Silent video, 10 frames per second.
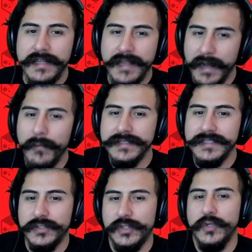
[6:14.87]
That
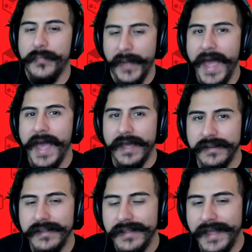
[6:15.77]
wasn't too bad.
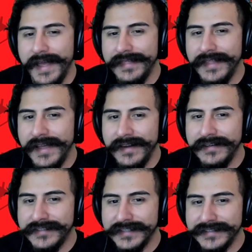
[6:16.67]
And then
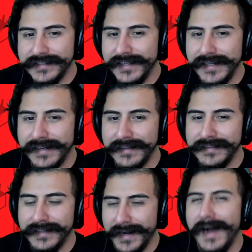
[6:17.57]
just like
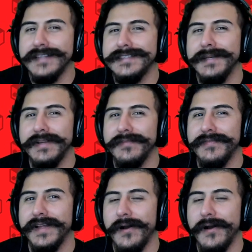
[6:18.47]
the concept of like,